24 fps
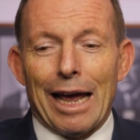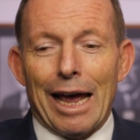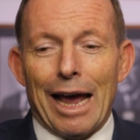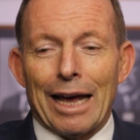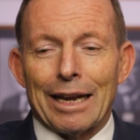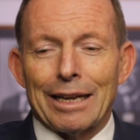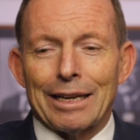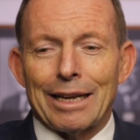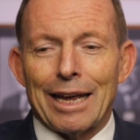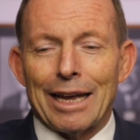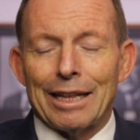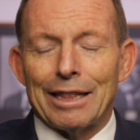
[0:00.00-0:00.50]

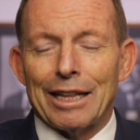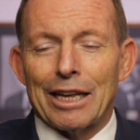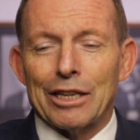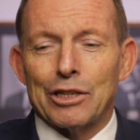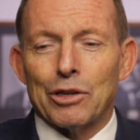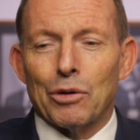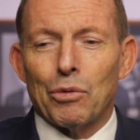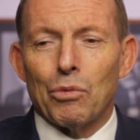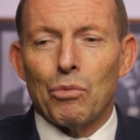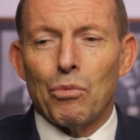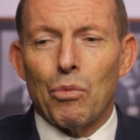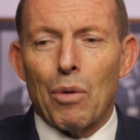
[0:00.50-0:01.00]
And again, there's
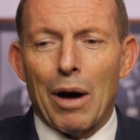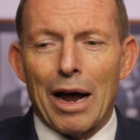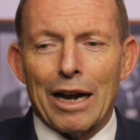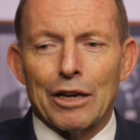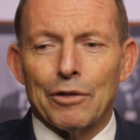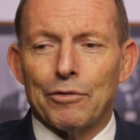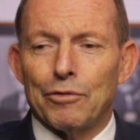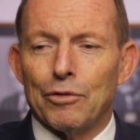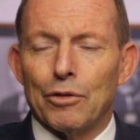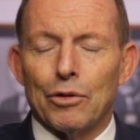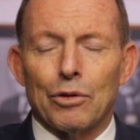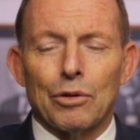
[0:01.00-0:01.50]
a
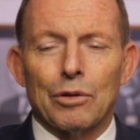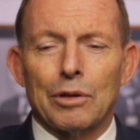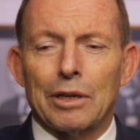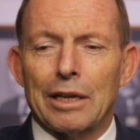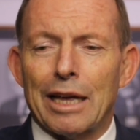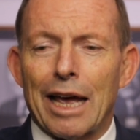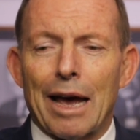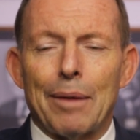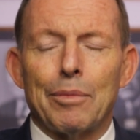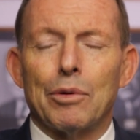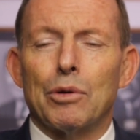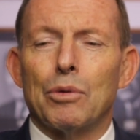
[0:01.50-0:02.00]
wonderful
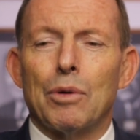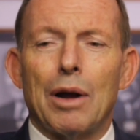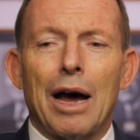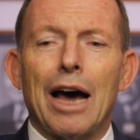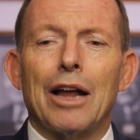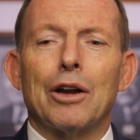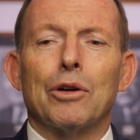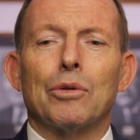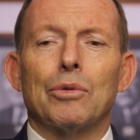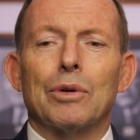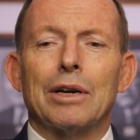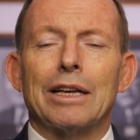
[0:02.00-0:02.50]

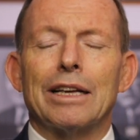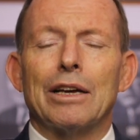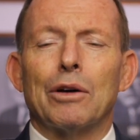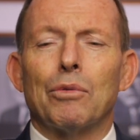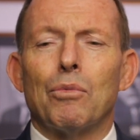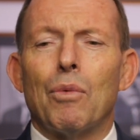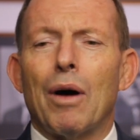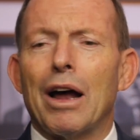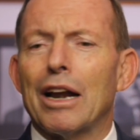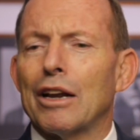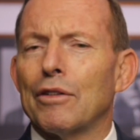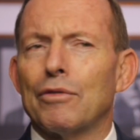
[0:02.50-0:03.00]
camaraderie, a
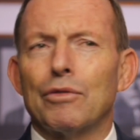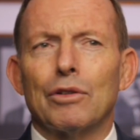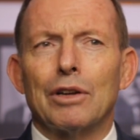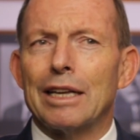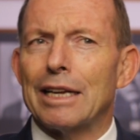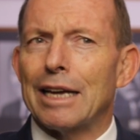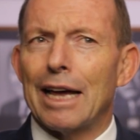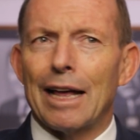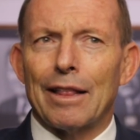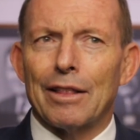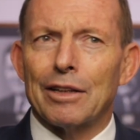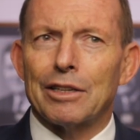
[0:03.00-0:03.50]
wonderful
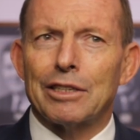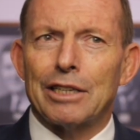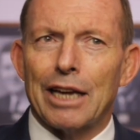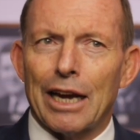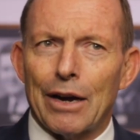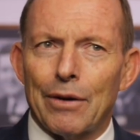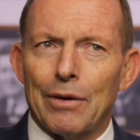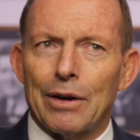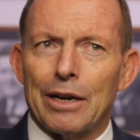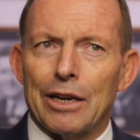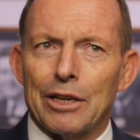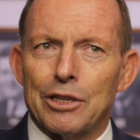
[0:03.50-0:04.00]

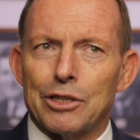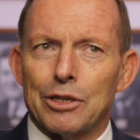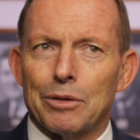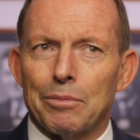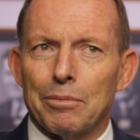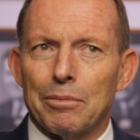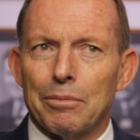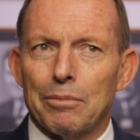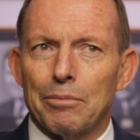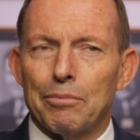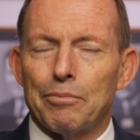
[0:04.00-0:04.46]
egalitarianism